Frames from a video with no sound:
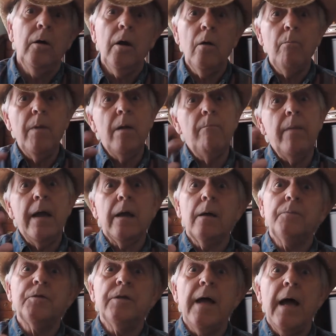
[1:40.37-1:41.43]
A little bit of
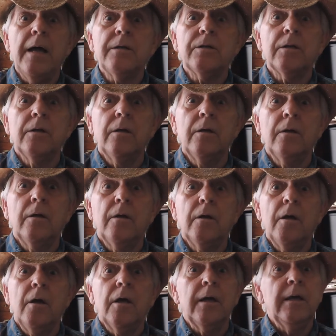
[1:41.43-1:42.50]
makeup's nice.
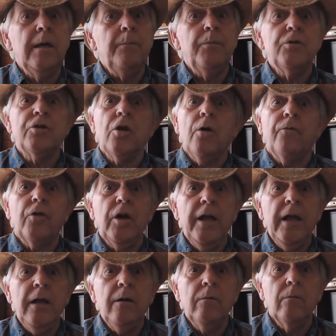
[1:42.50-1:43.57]
Keep yourself
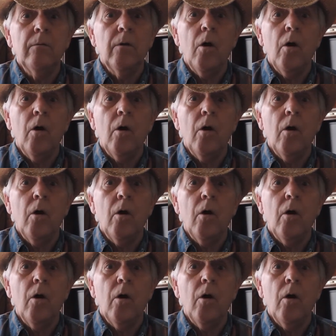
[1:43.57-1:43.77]
clean.